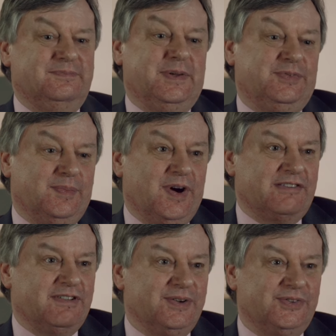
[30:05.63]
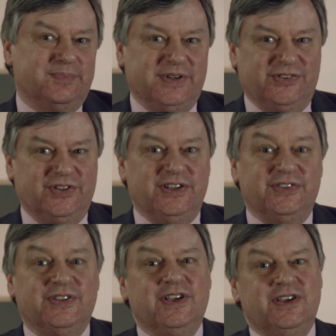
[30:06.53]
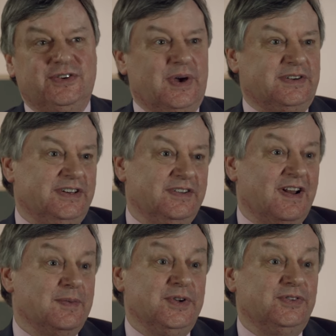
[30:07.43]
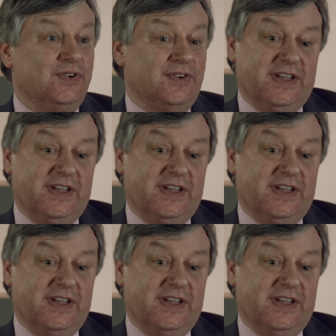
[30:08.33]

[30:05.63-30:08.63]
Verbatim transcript: B B C Micros and P Cs to actually develop music on.